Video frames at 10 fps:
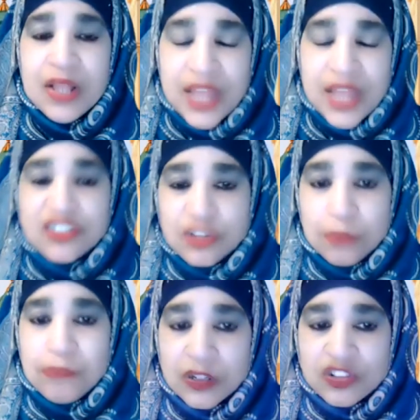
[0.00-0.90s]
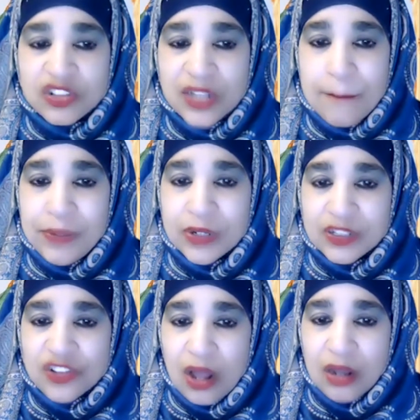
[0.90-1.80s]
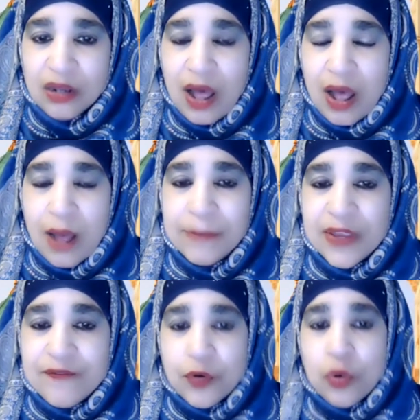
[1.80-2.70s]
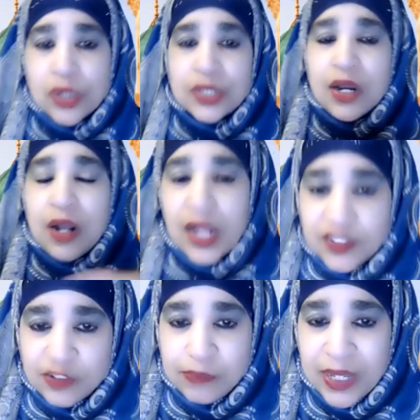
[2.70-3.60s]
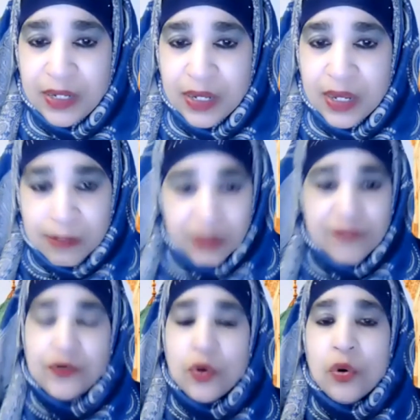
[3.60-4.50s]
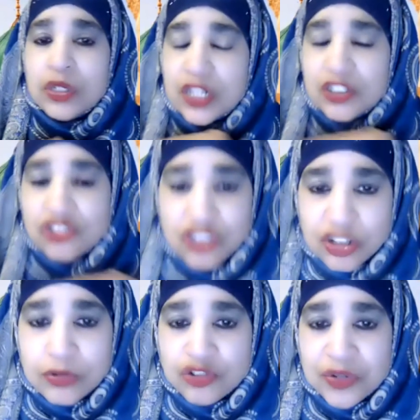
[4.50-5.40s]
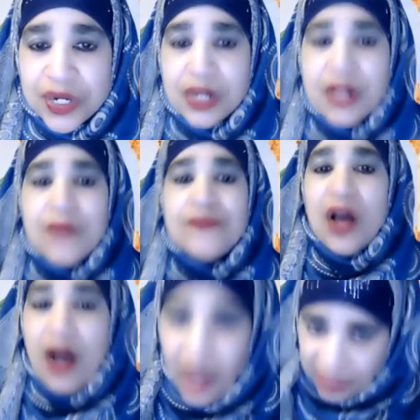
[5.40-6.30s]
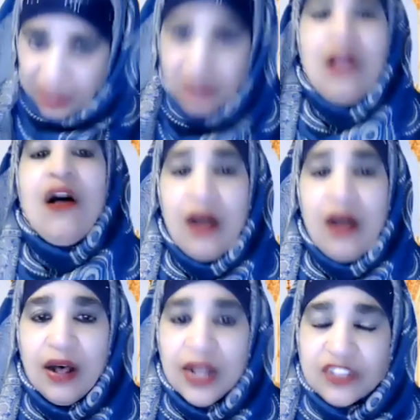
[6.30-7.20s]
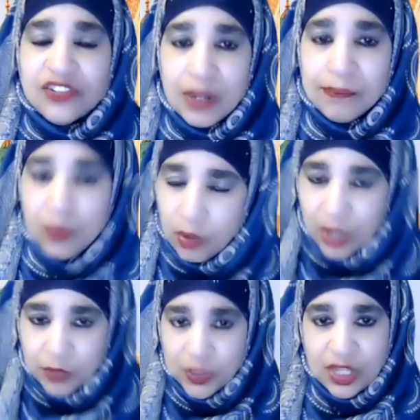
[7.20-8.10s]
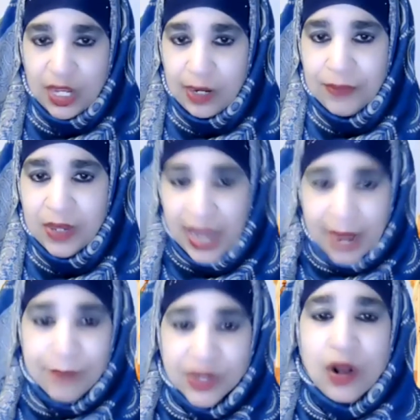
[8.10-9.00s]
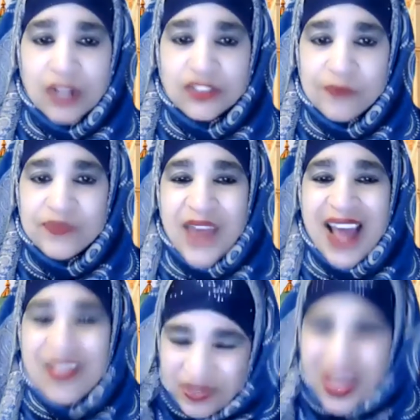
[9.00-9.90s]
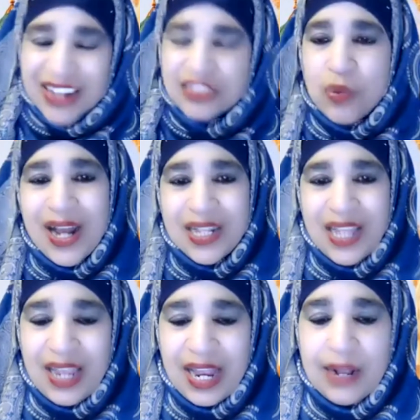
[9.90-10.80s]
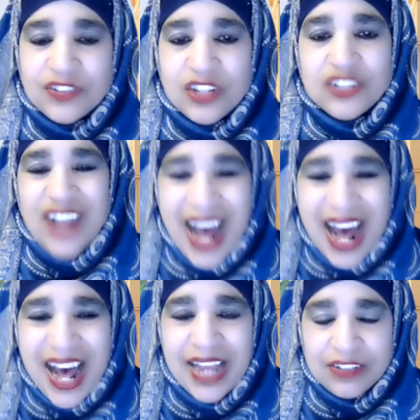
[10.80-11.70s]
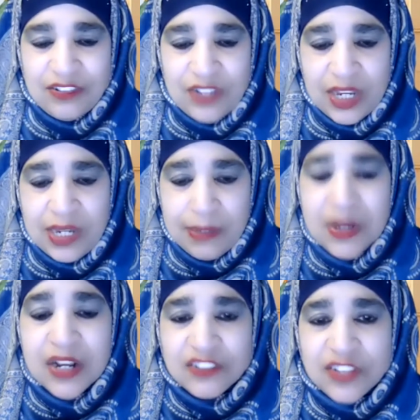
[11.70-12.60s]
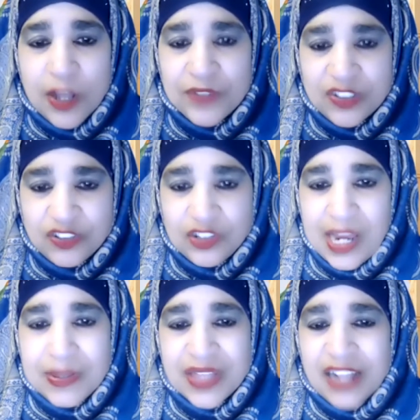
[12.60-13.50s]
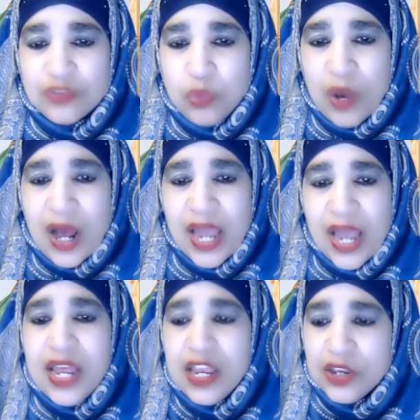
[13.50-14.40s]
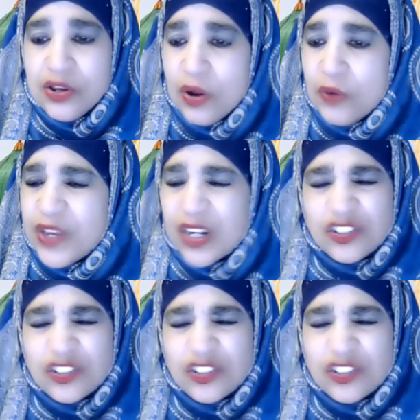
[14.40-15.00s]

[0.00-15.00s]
That's a person that puts Allah before their husband, before their children. Allah is number one with them. And because of that, that's why they have such high esteem, self-esteem. And that's why, they're